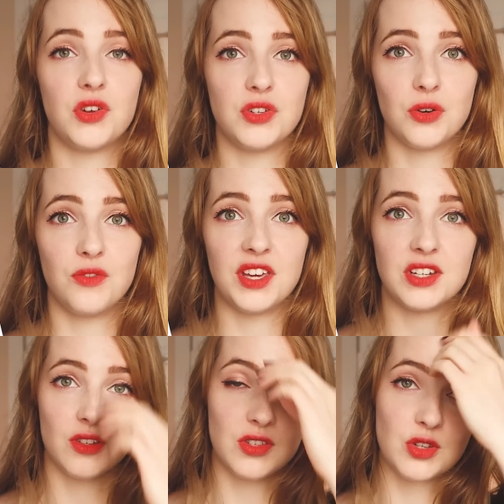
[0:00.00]
her short
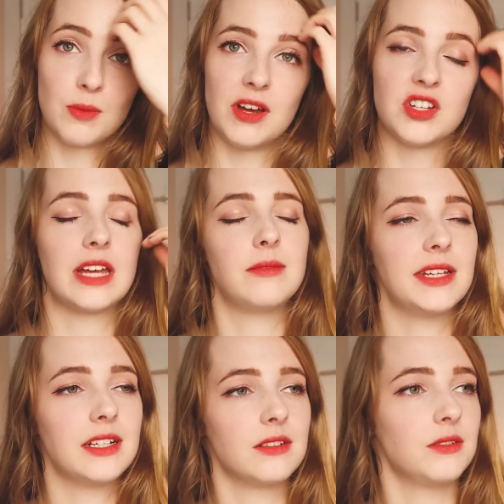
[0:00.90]
fiction so much, and
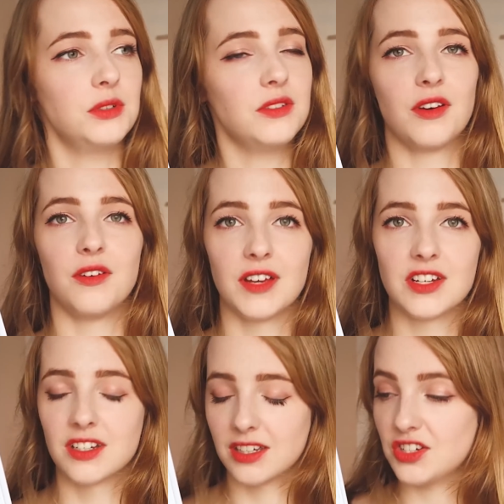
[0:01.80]
like all of her
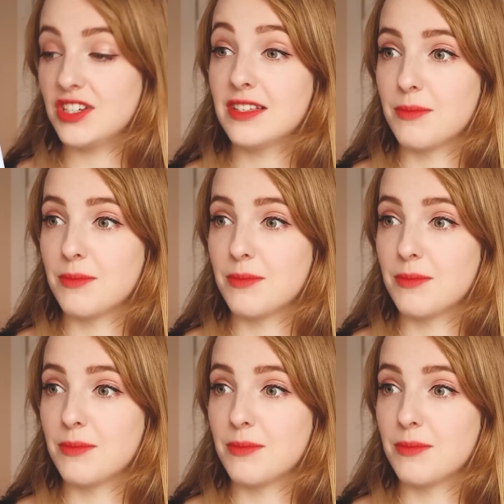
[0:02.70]
fiction because she's